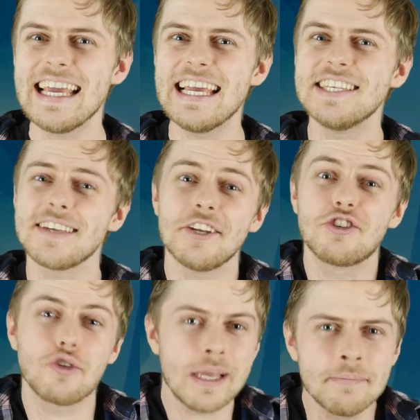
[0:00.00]
is a
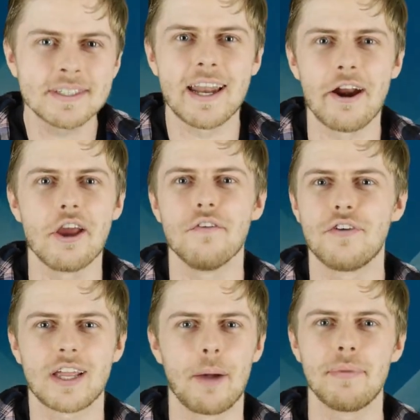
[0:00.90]
dream scenario
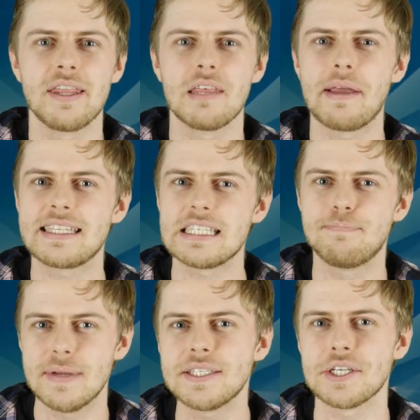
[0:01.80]
for a company that makes its
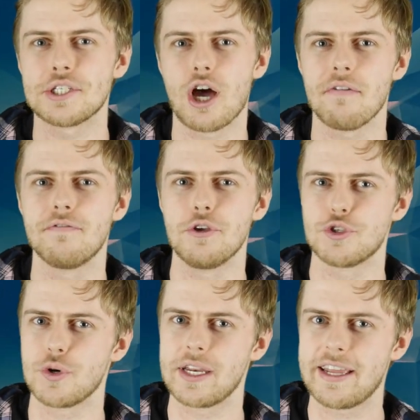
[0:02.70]
business off of
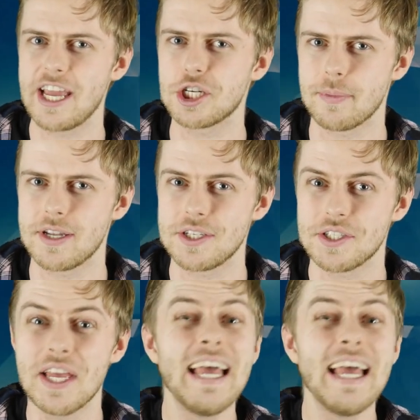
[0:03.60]
user engagement.